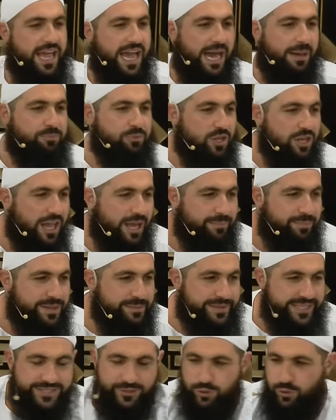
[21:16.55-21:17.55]
Abdullah
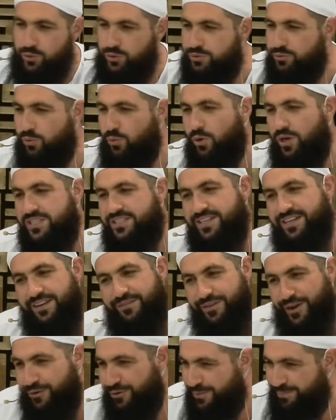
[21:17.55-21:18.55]
ibn Mas'ud wasn't a
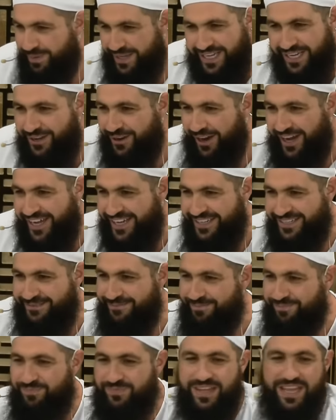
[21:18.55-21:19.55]
very big guy.
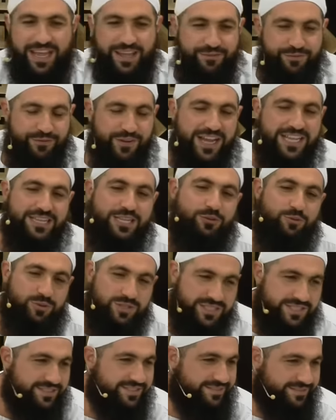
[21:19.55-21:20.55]
In fact, he
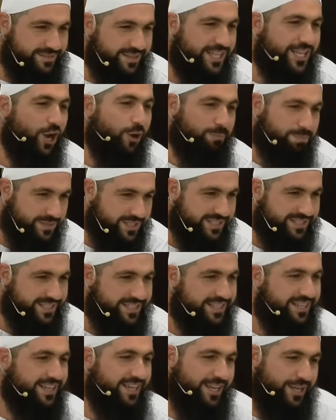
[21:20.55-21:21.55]
was the
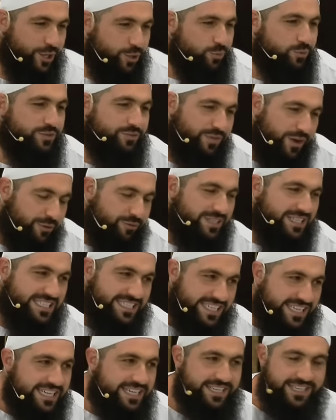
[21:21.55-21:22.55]
opposite. He was very
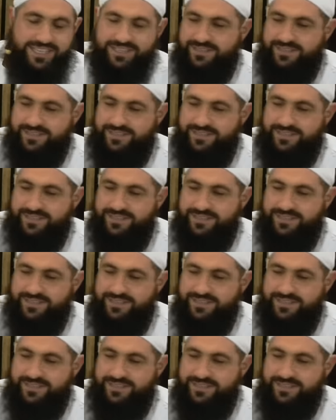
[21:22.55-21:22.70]
skinny.